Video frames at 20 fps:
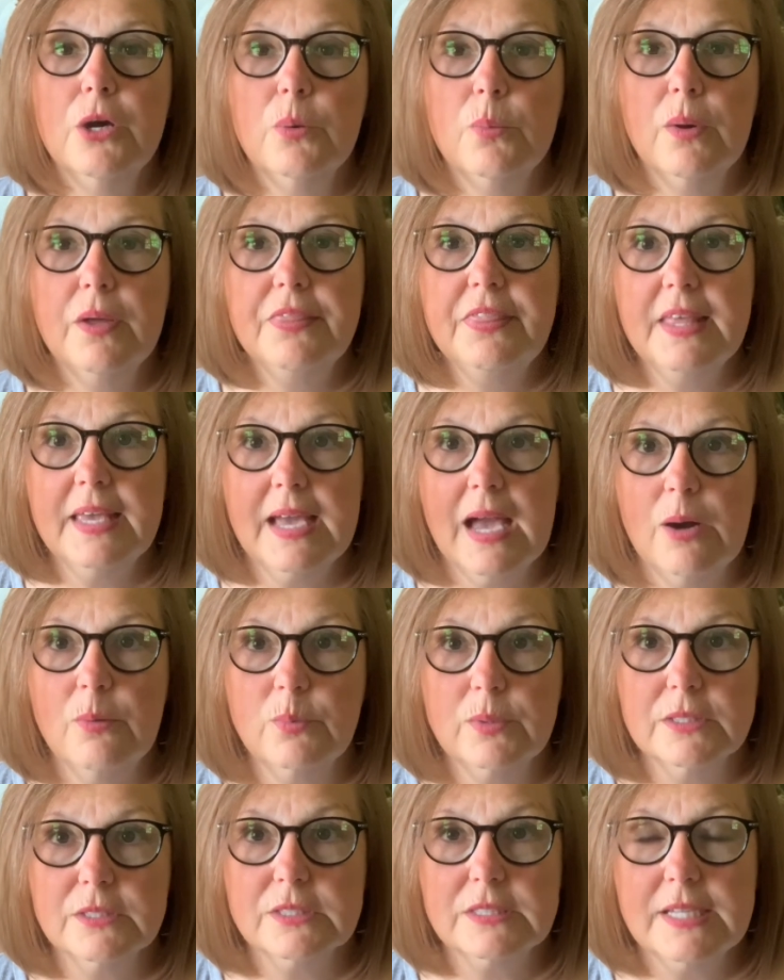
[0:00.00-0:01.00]
One thing I
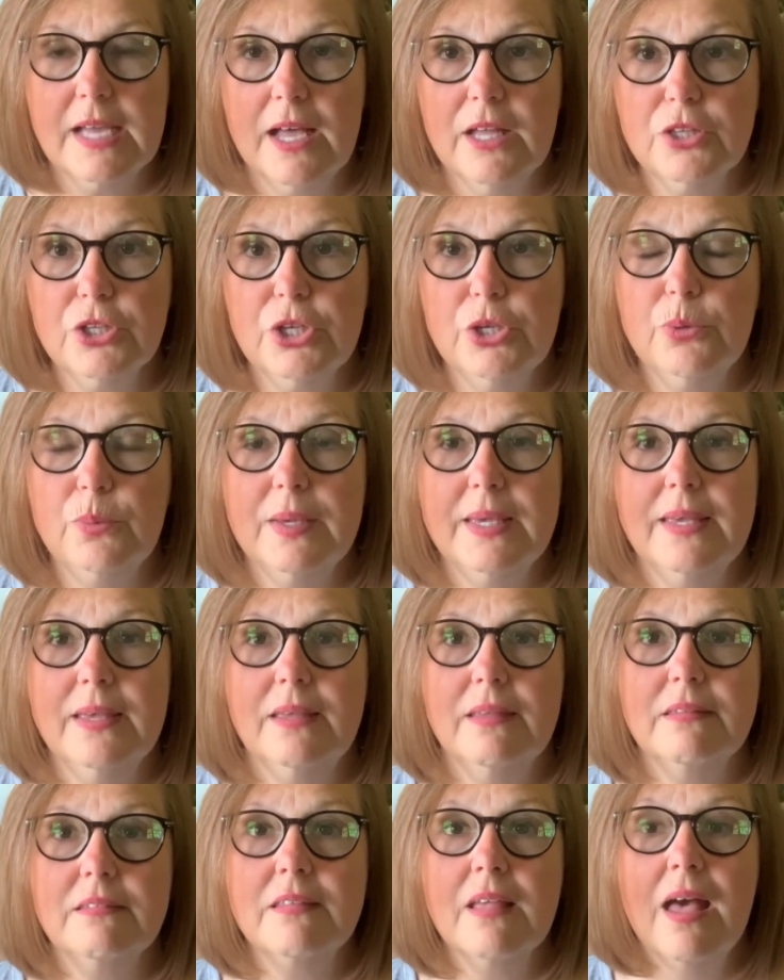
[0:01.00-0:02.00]
will tell you
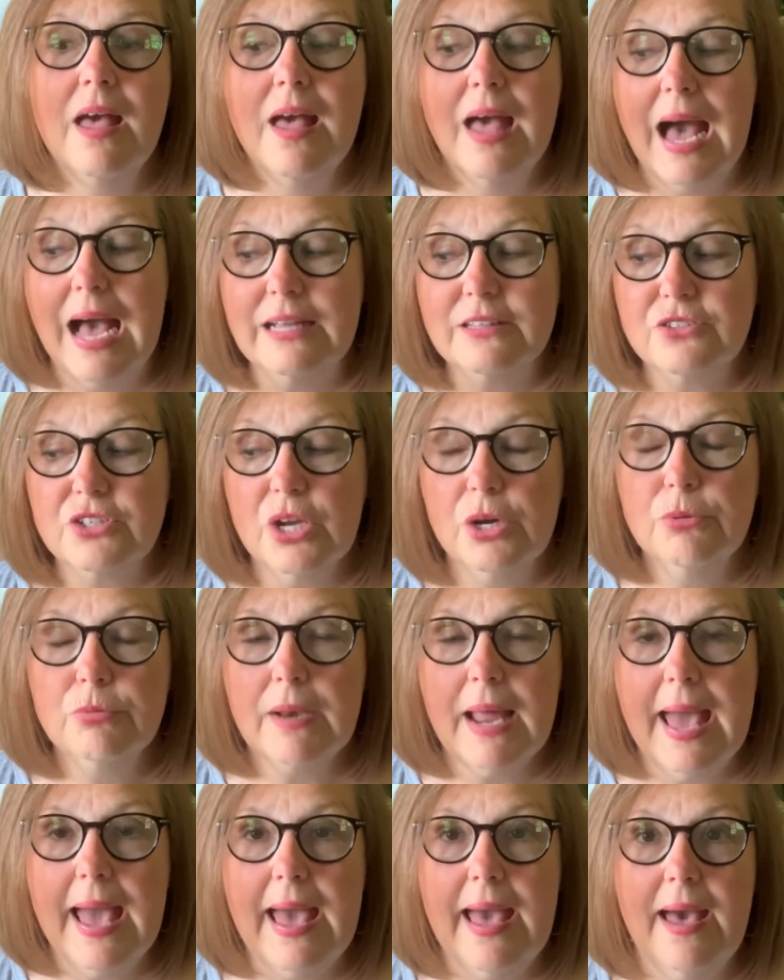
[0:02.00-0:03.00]
is I don't
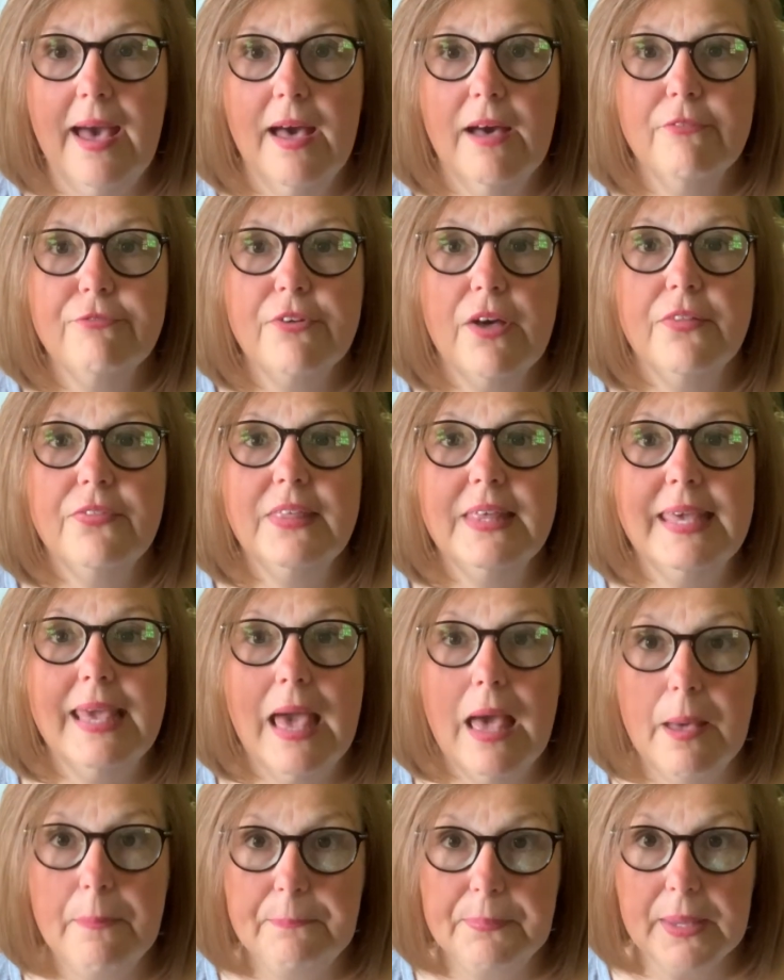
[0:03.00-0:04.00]
have the
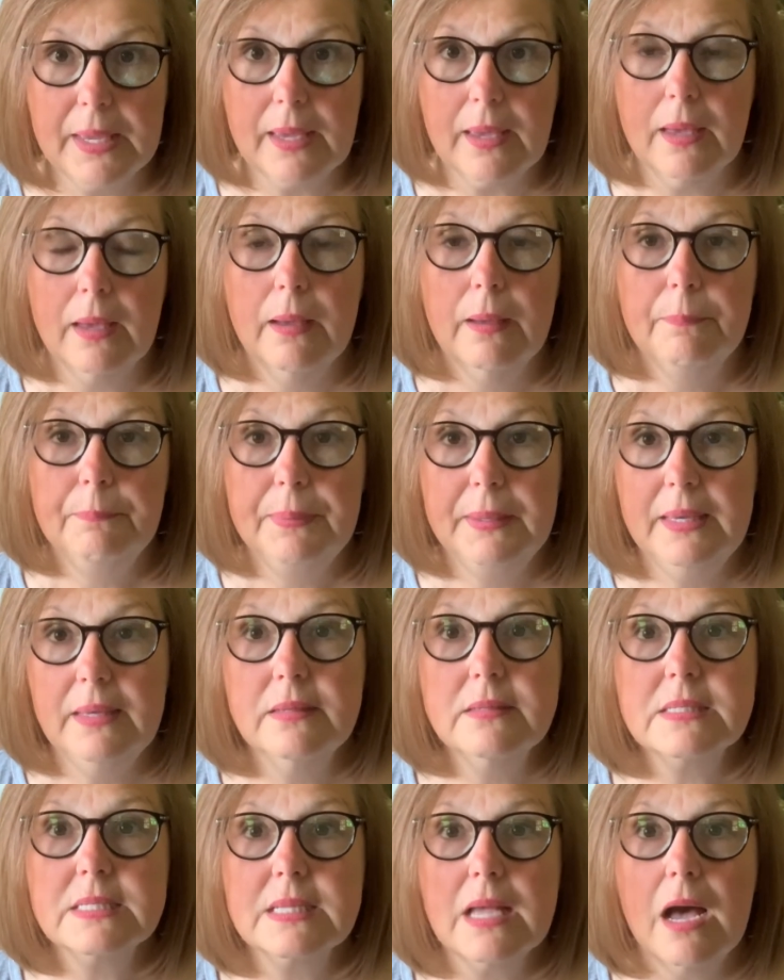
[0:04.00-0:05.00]
epic
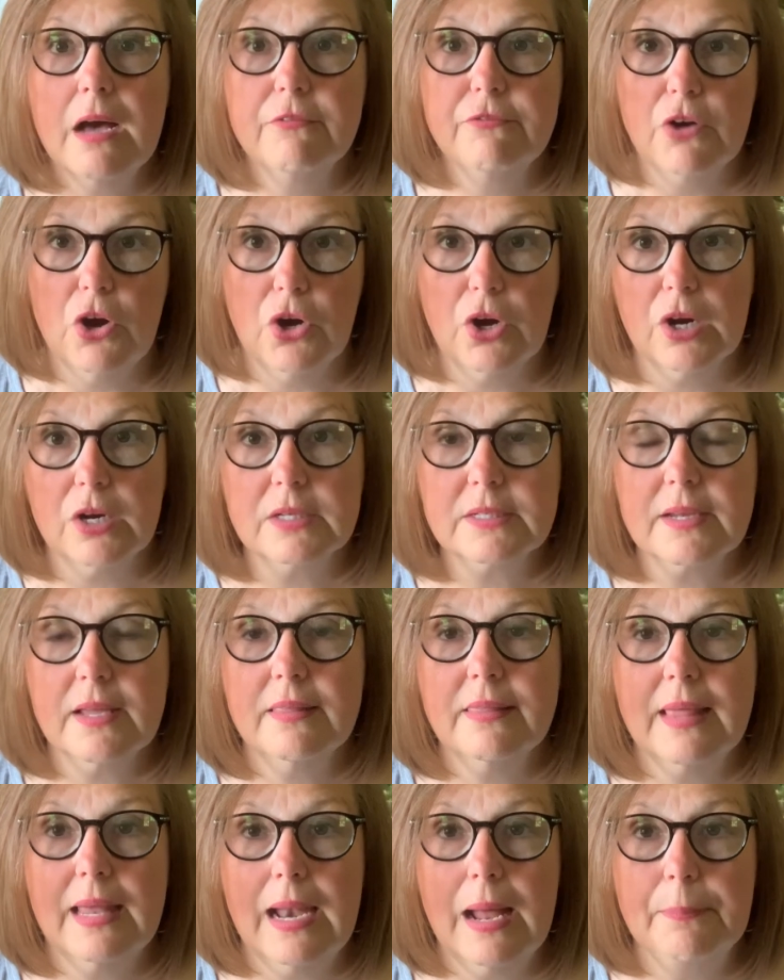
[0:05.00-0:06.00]
piece of art
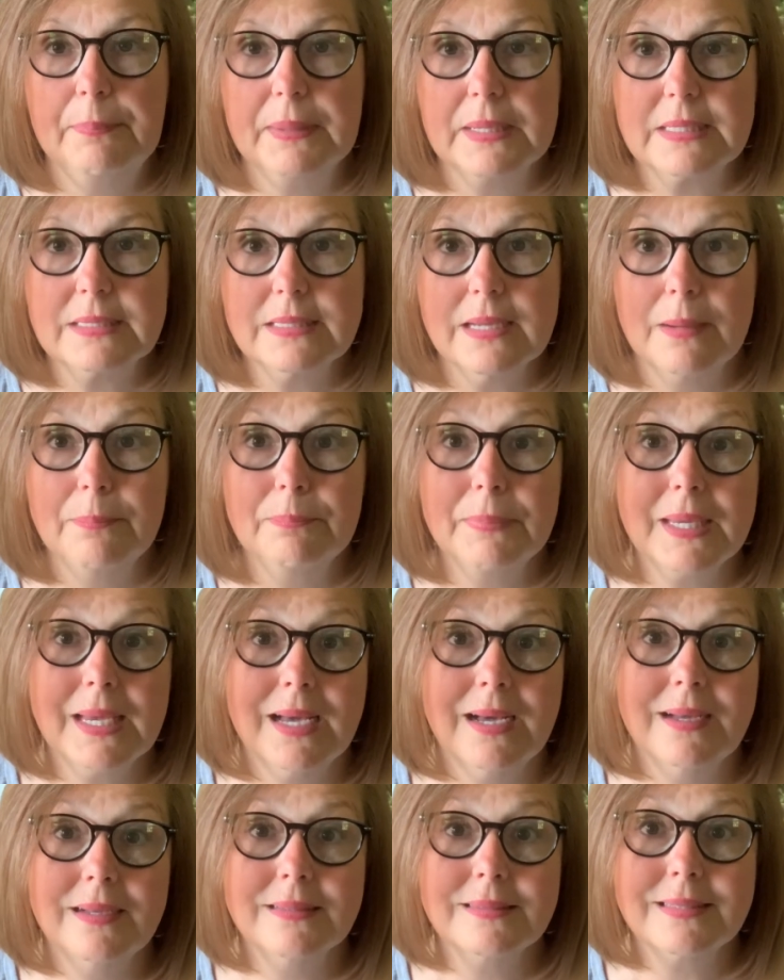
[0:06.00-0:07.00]
that I picked up
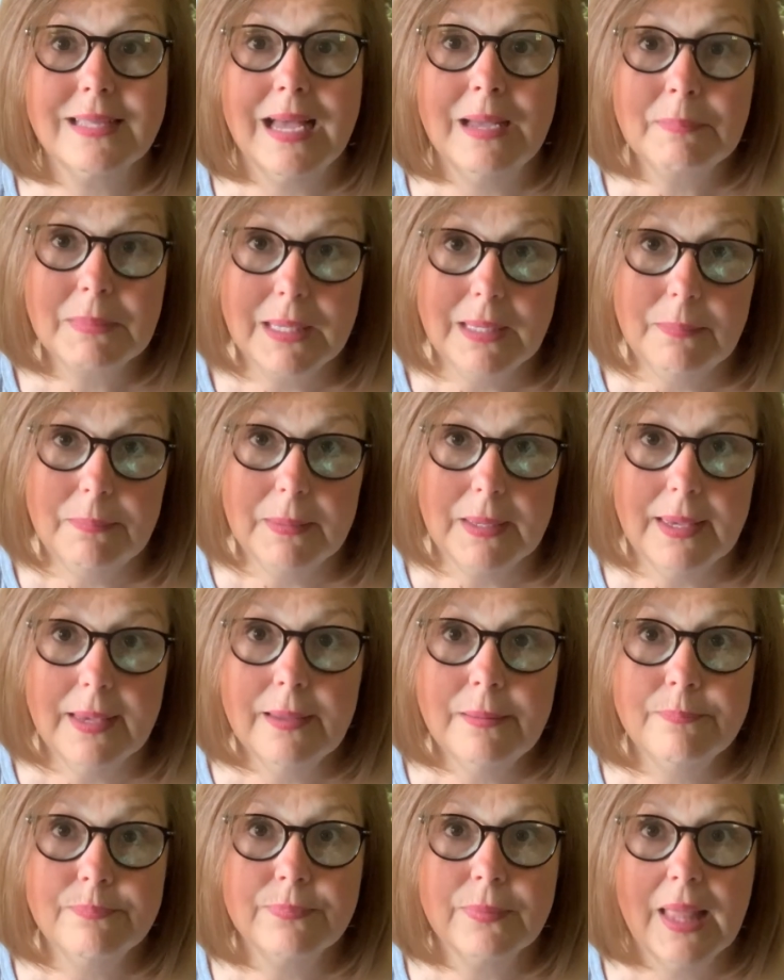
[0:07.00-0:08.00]
because I'm keeping it